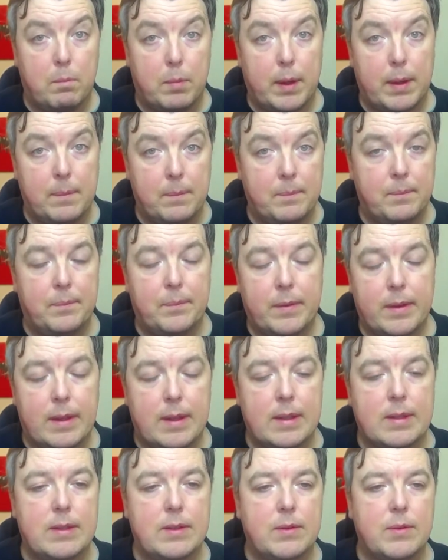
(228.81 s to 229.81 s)
but
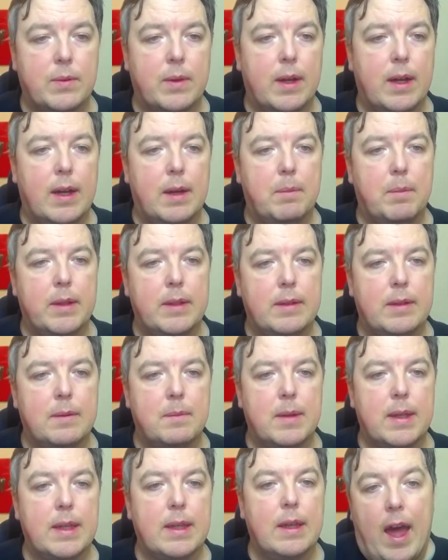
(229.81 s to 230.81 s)
this is what happened to
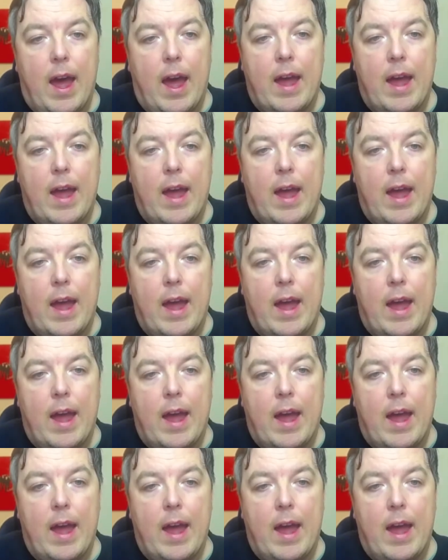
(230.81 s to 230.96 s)
me.